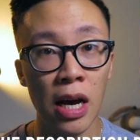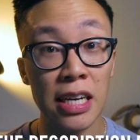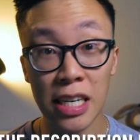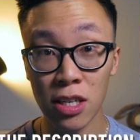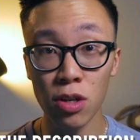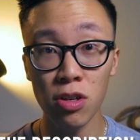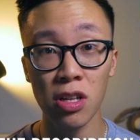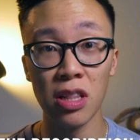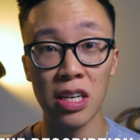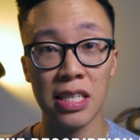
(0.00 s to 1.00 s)
Again, go to
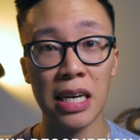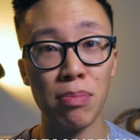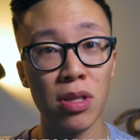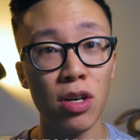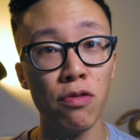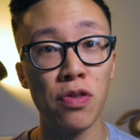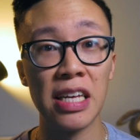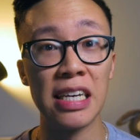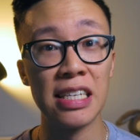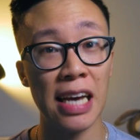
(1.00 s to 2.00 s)
the link down below for
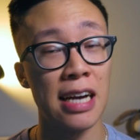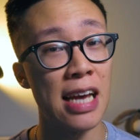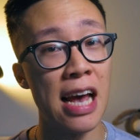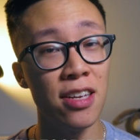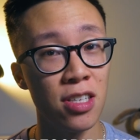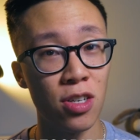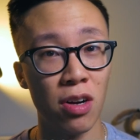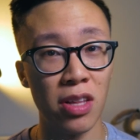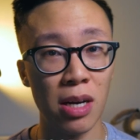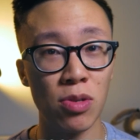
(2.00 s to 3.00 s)
the exact SD
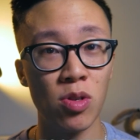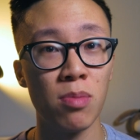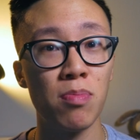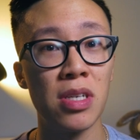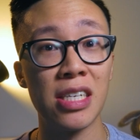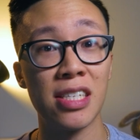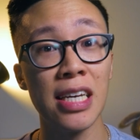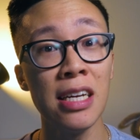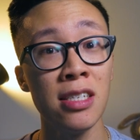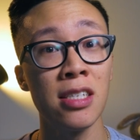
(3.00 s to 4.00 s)
card that I'm using because
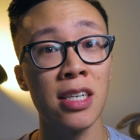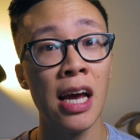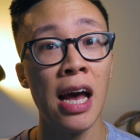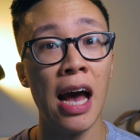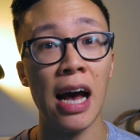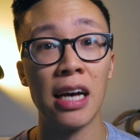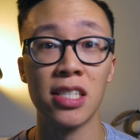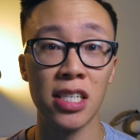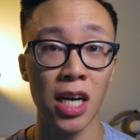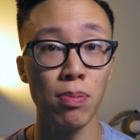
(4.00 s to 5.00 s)
SanDisk
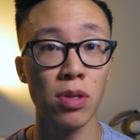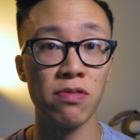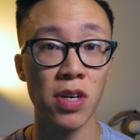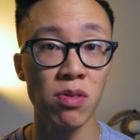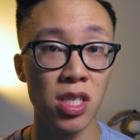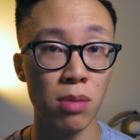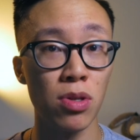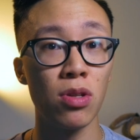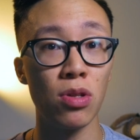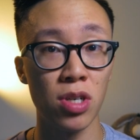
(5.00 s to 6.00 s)
has a couple of very
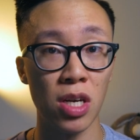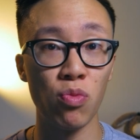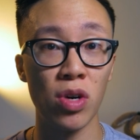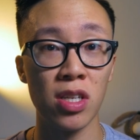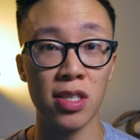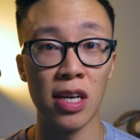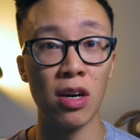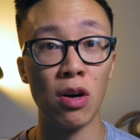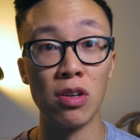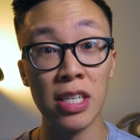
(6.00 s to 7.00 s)
similar looking ones
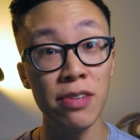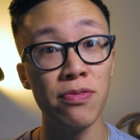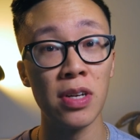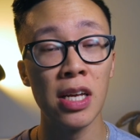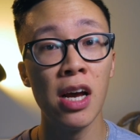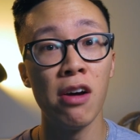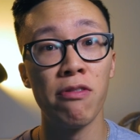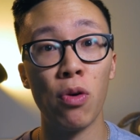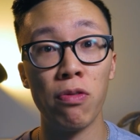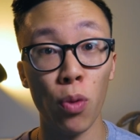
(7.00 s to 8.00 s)
that are different
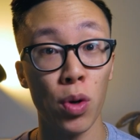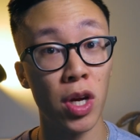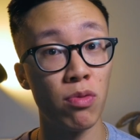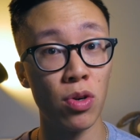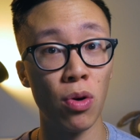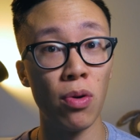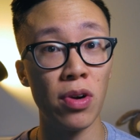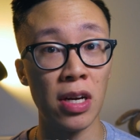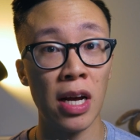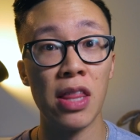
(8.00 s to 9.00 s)
for 4K
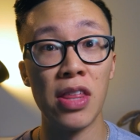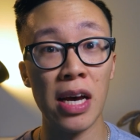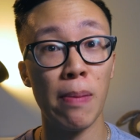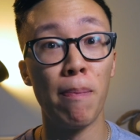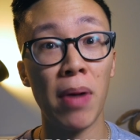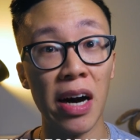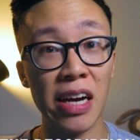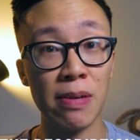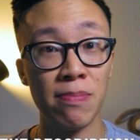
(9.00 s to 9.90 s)
recording than mine.